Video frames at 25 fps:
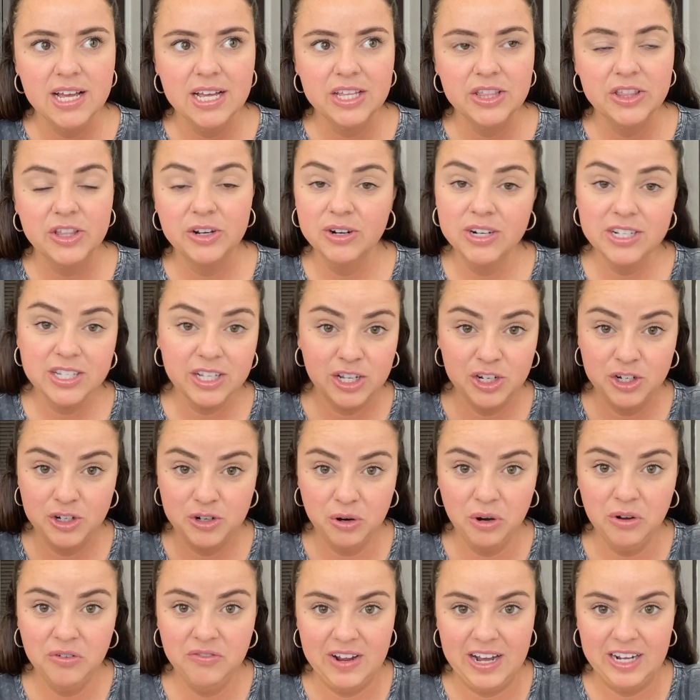There is a
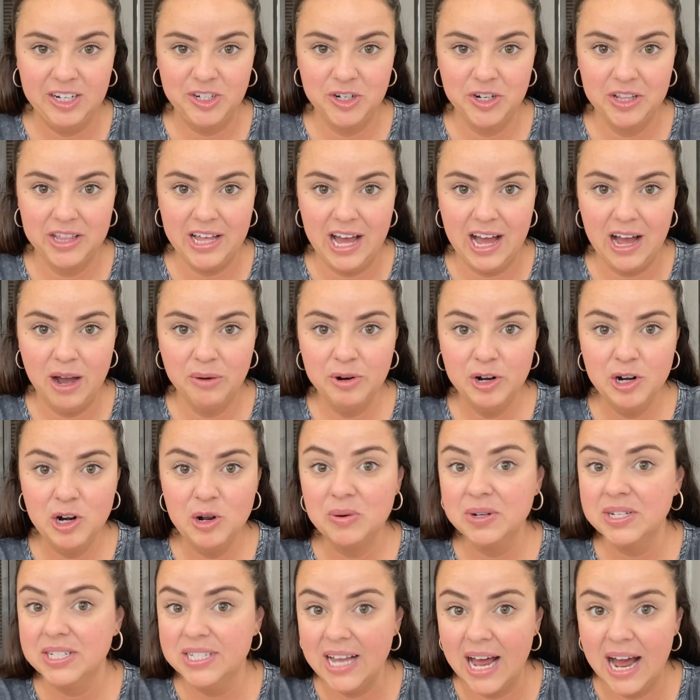control factor that I want to know
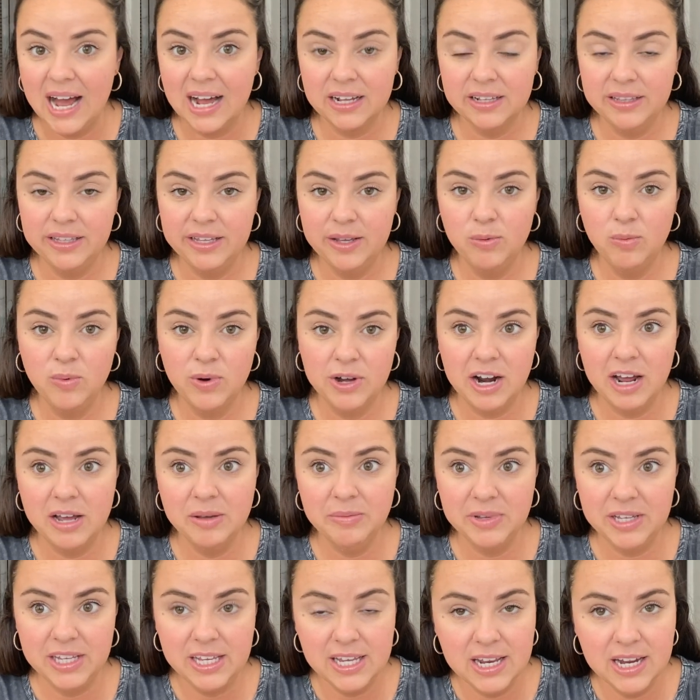exactly what
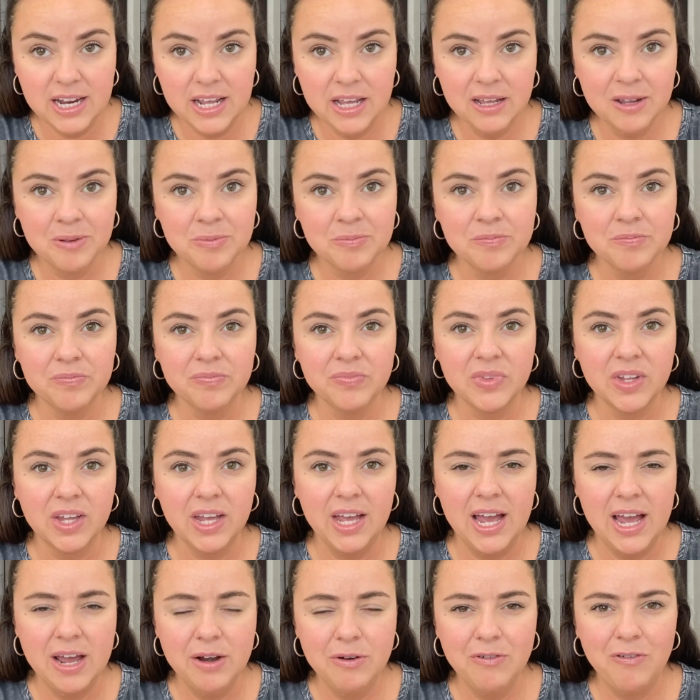I'm eating.
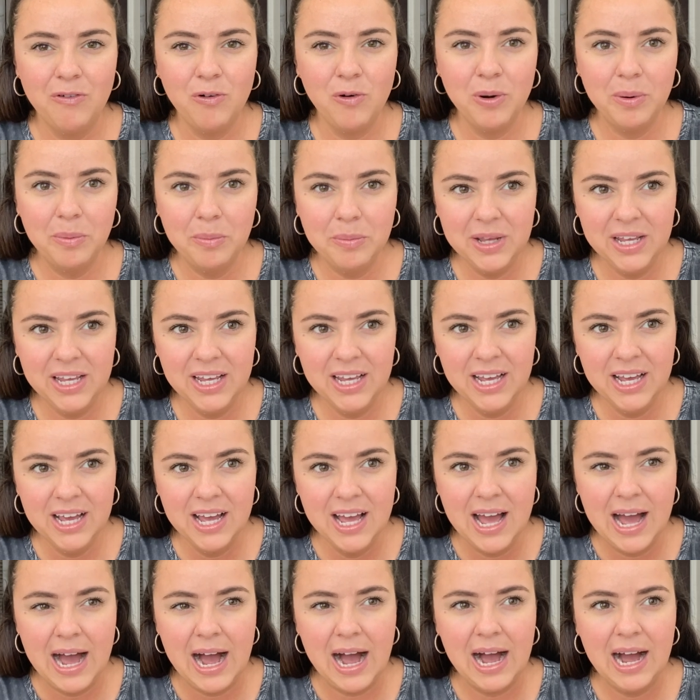And for me,
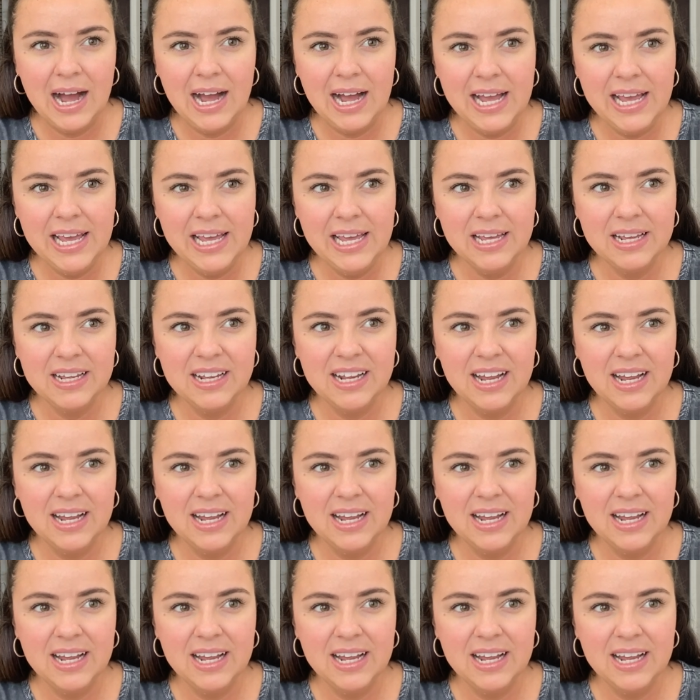I